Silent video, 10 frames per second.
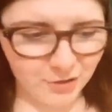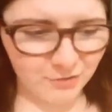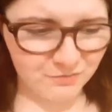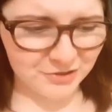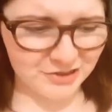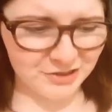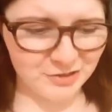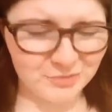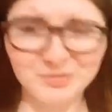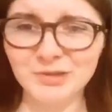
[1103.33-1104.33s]

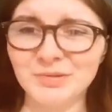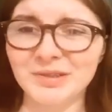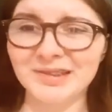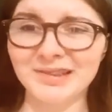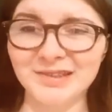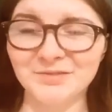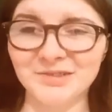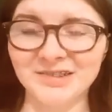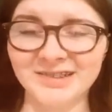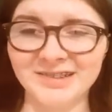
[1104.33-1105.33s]
conversation between Leo
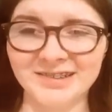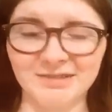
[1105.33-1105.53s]
and